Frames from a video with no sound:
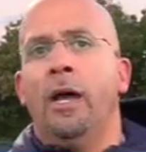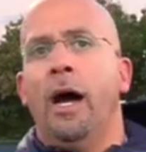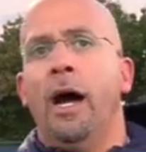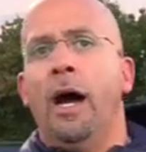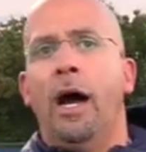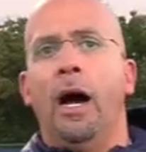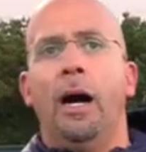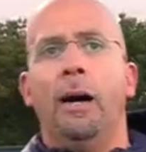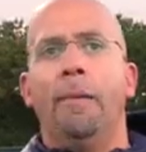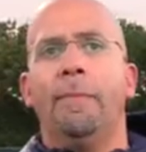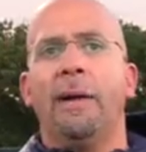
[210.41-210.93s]

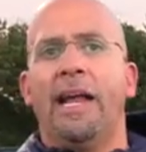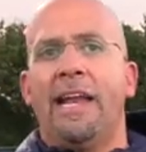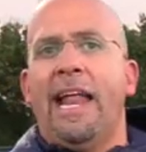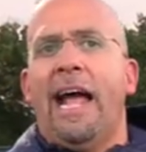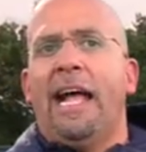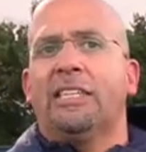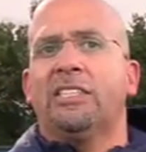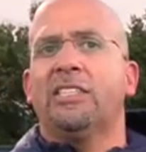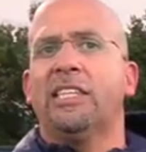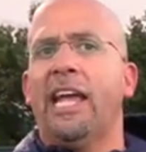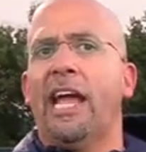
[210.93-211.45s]
And
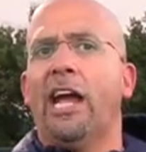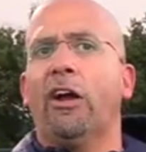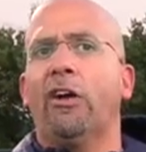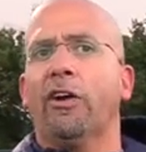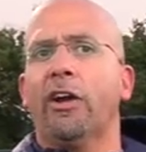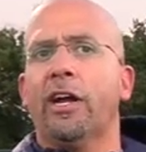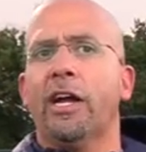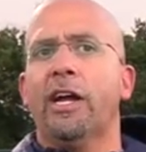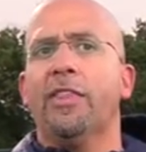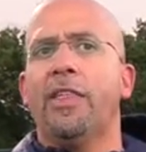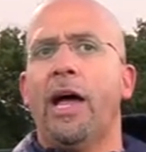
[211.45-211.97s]
that's the
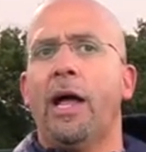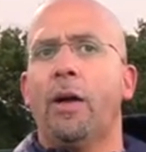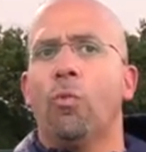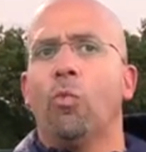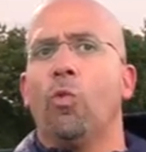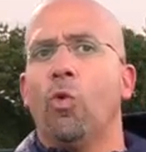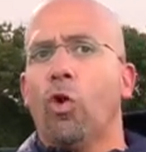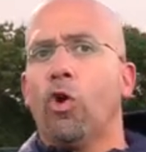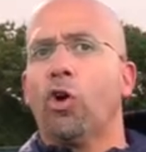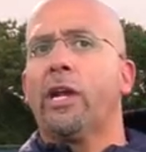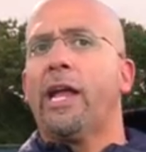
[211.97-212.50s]
area that
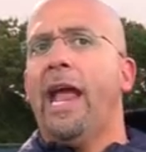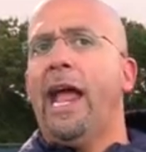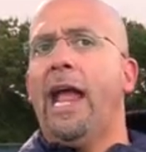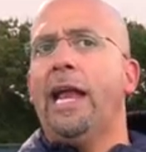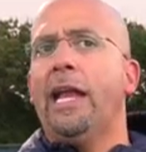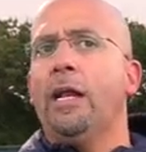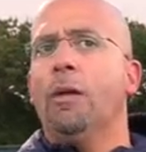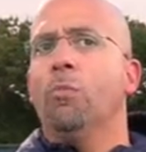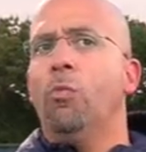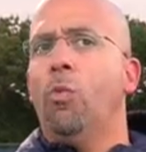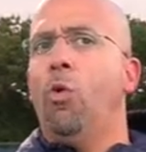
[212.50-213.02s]
we're
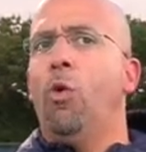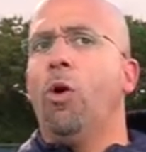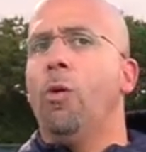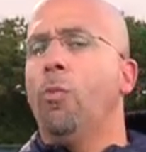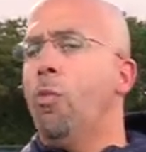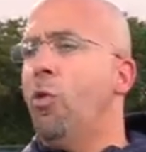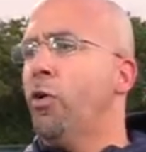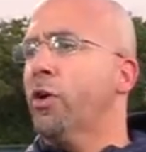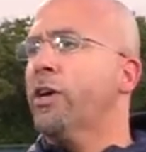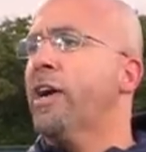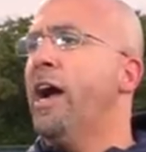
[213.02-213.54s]
gaining more
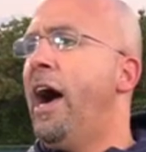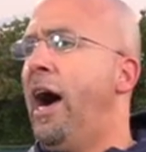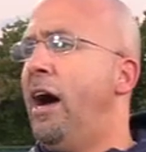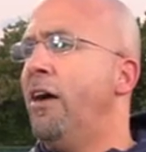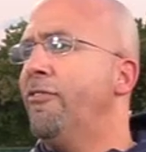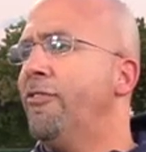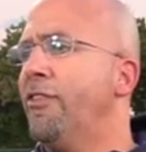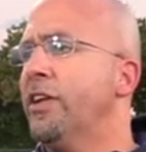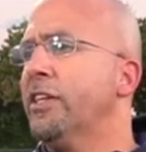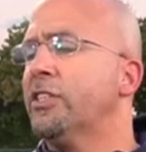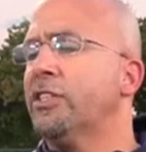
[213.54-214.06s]
and more
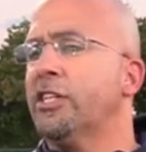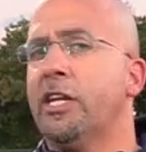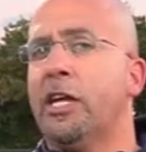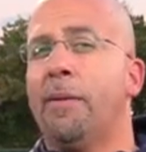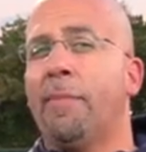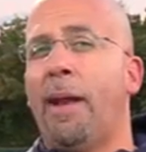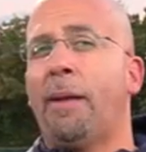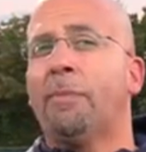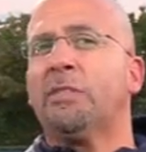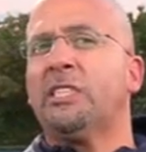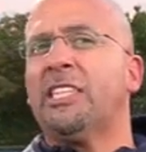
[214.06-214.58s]
confidence in
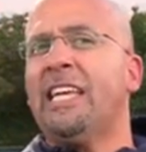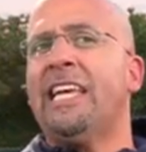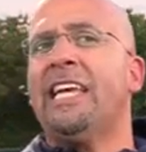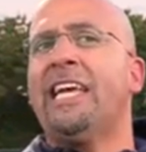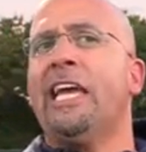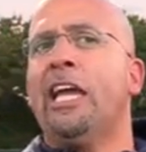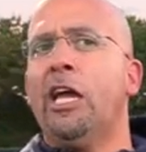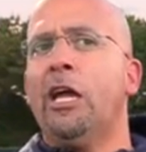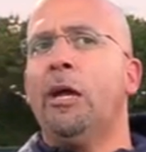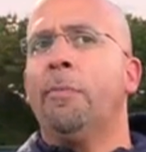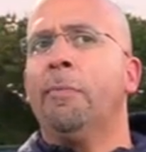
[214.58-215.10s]
him. And I'm
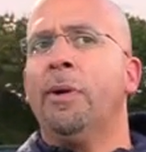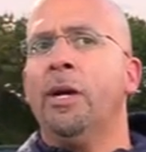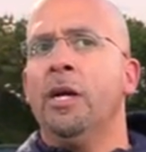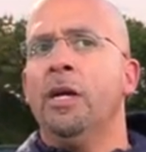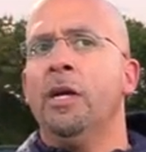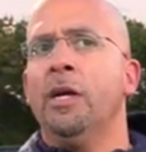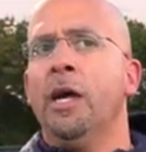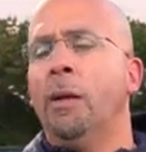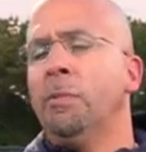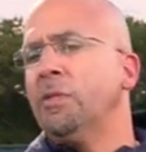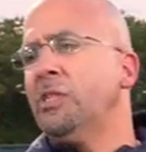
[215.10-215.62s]
seeing
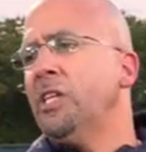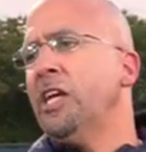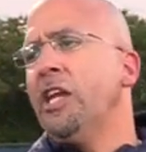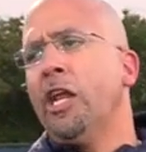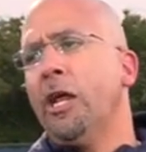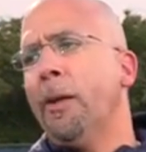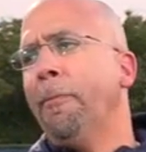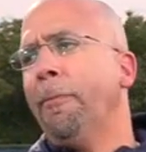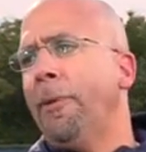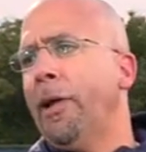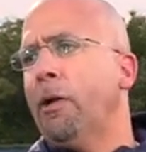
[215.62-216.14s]

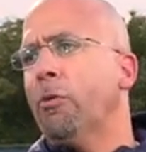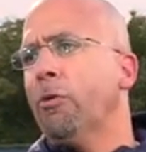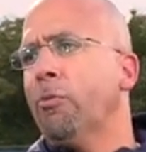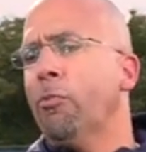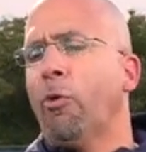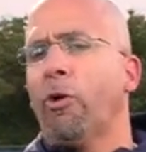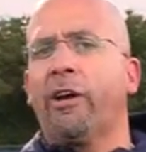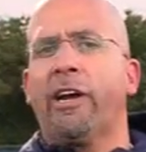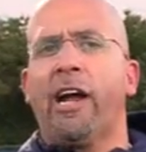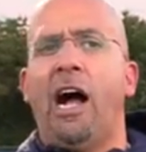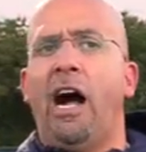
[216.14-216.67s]
him play with
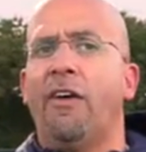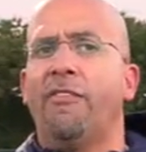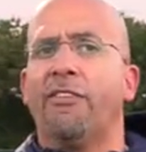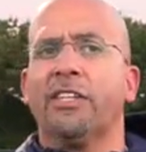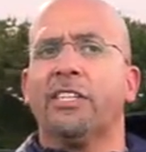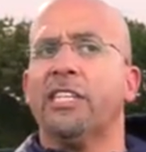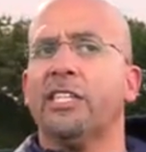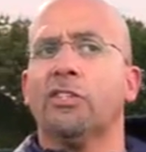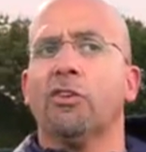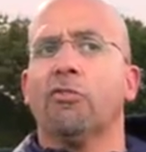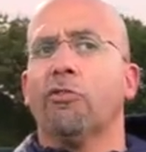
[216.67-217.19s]
more
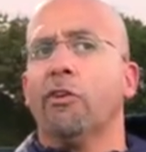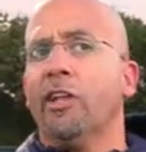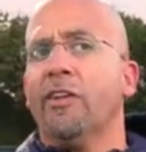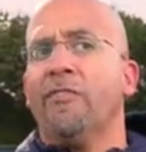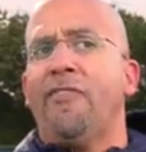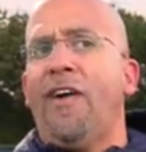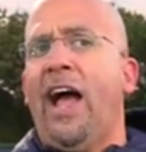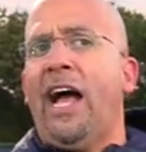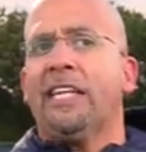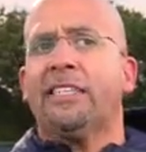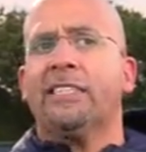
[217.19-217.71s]
confidence. He's a really
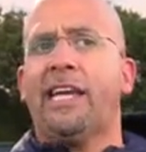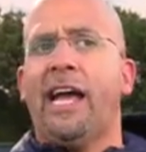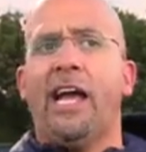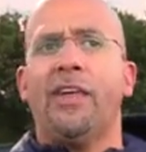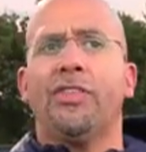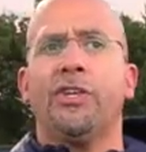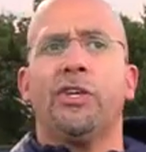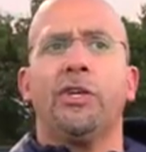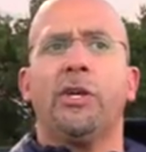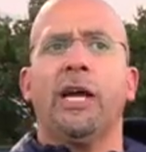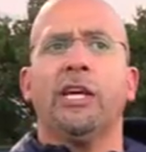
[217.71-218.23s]
fast guy.
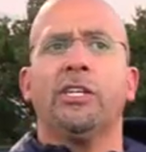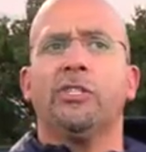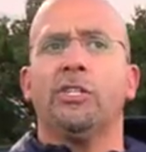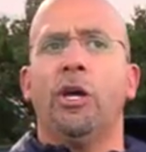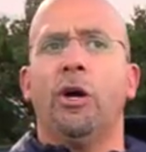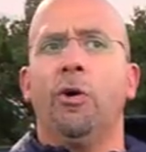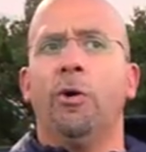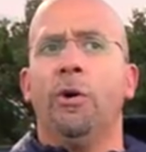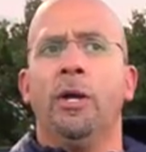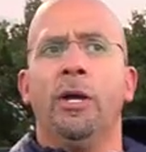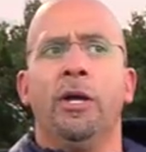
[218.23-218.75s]
I think you guys
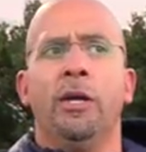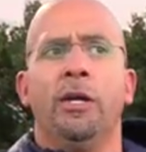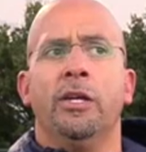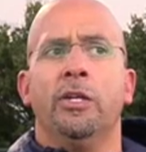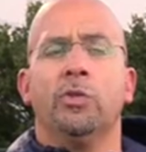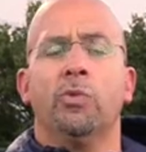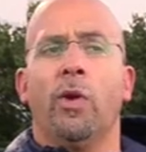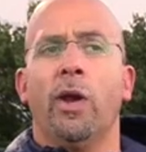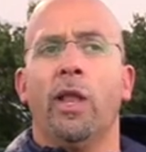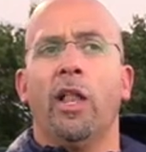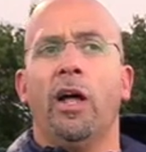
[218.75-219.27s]
know
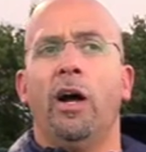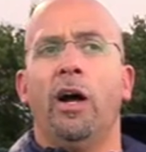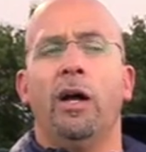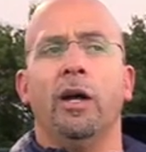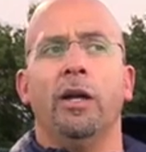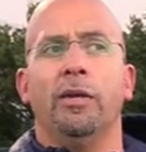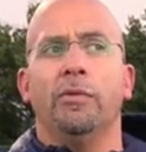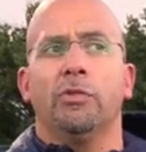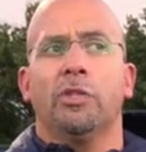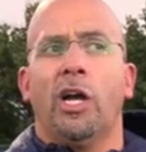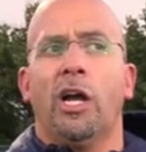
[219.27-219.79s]
he was
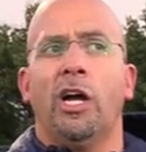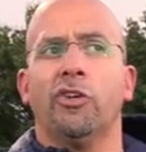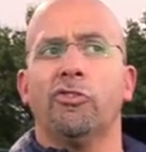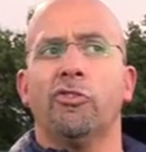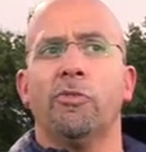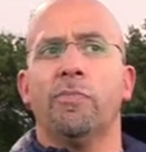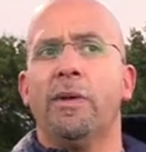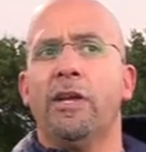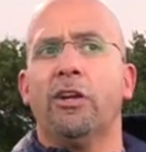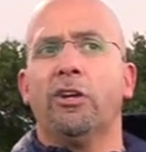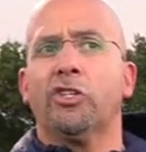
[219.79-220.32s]
a
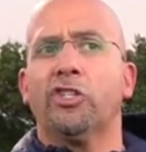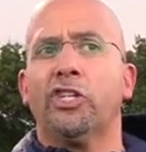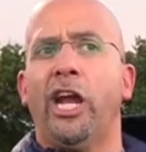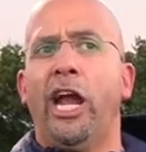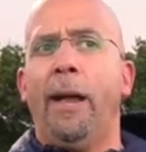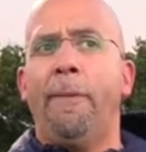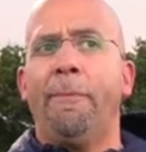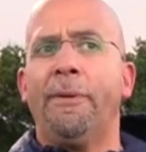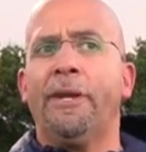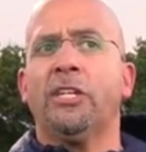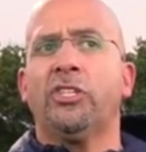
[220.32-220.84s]
100 meter
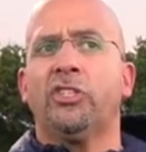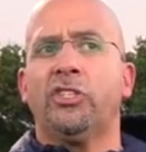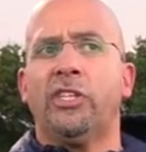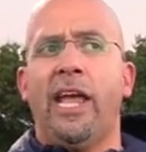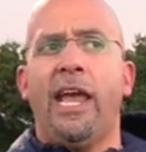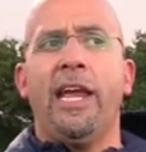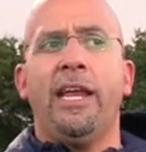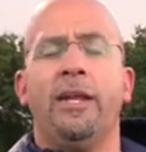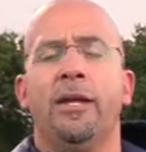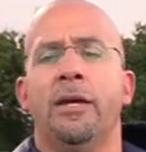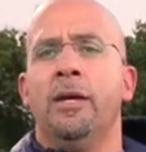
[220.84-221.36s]
champ in the
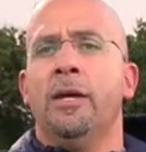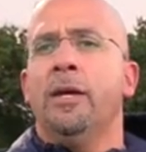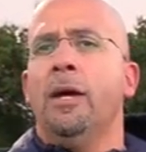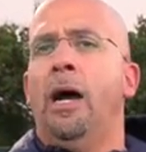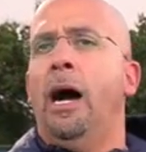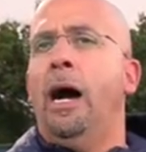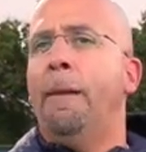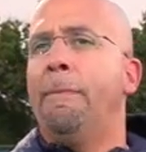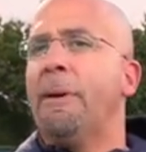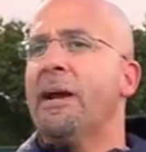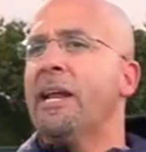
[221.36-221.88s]
state,
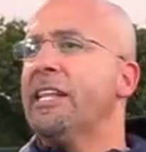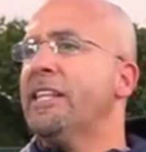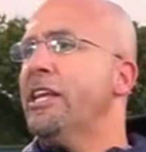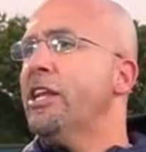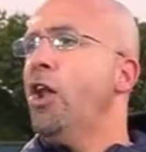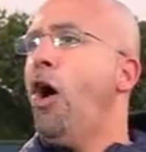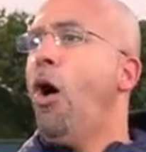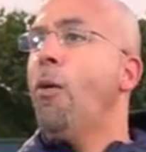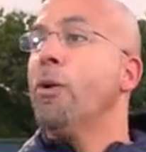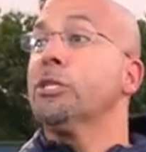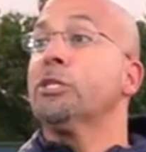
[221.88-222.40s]
but he
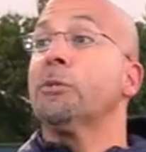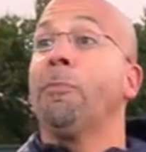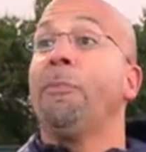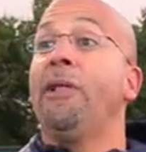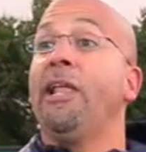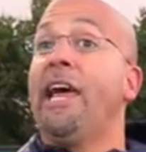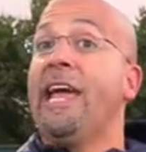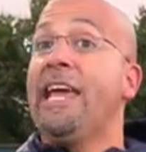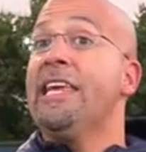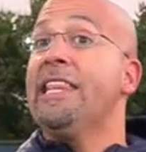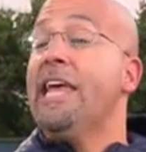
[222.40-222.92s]
didn't always
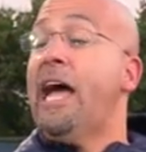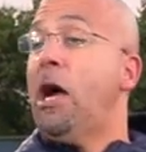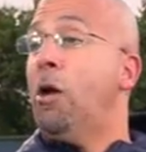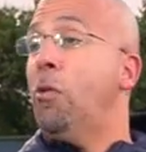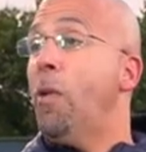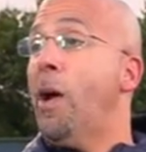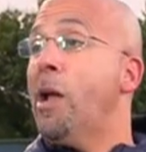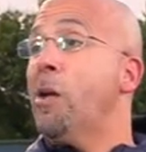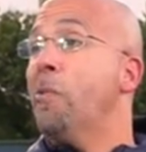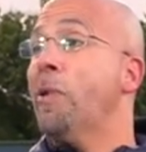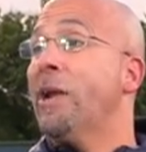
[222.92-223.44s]
play
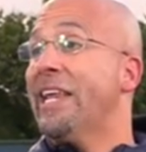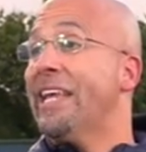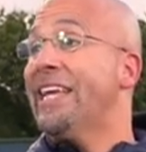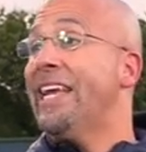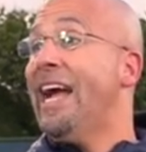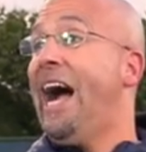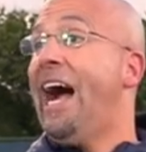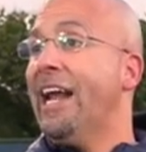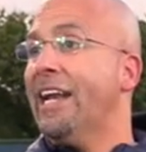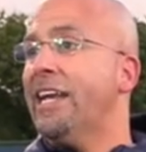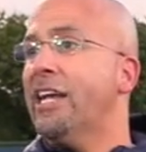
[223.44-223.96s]
that way when he
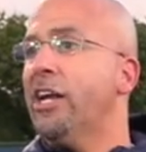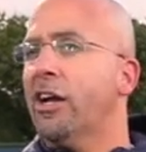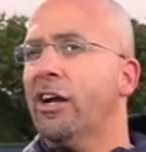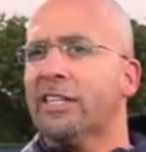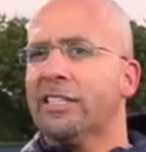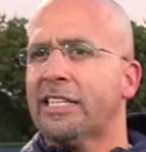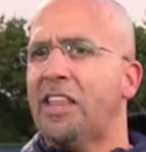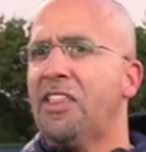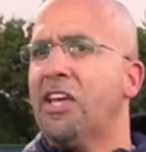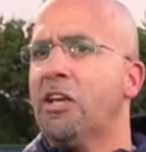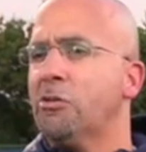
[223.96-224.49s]
got here
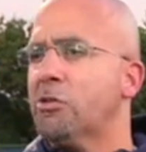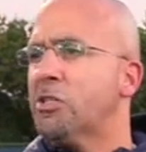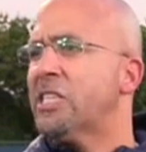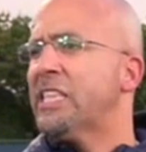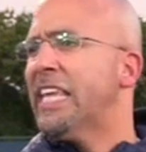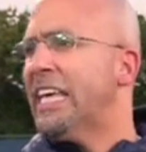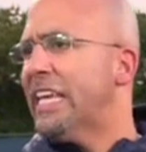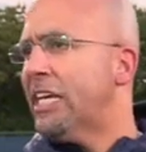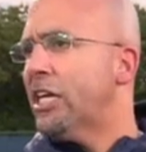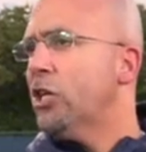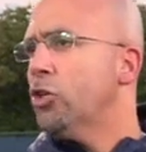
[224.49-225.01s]
because I think he was
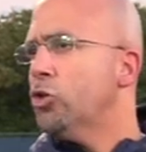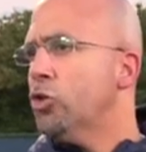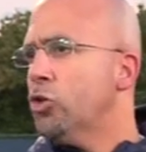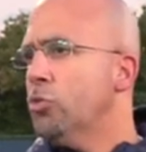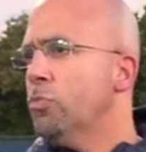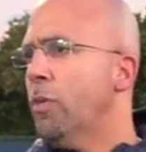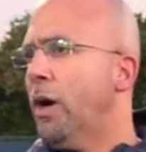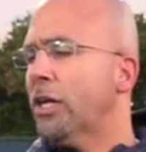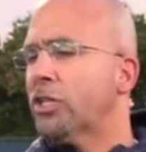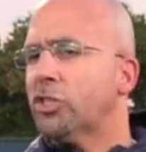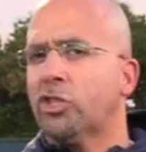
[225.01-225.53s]
thinking
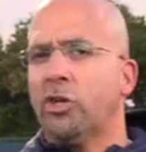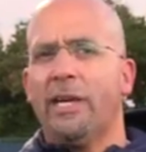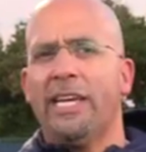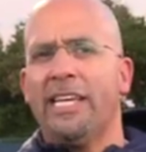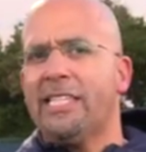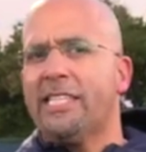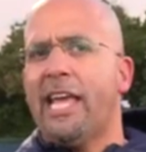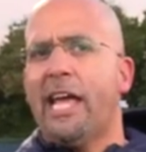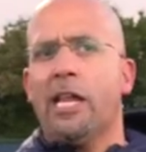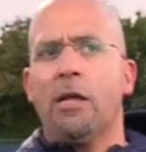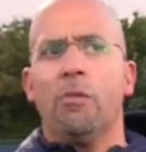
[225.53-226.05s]
too much. So
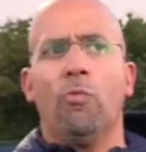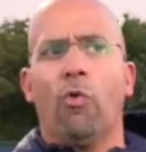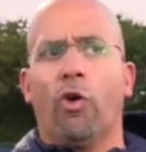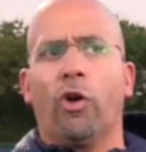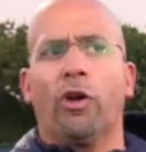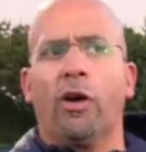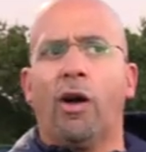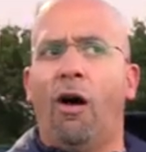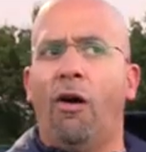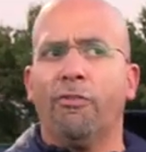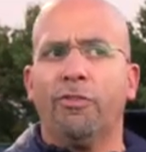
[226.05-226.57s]
he's getting
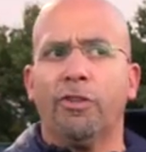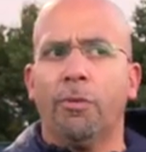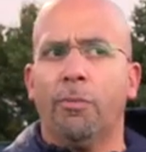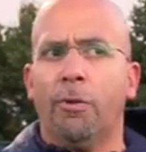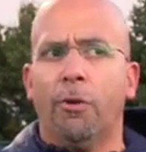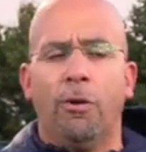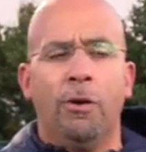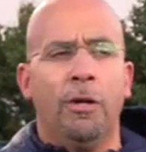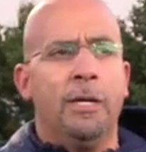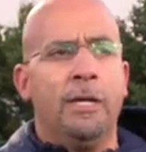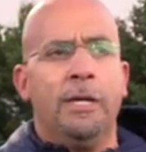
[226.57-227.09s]
more
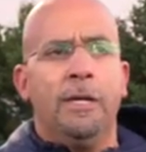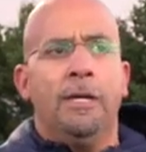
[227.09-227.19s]
comfortable.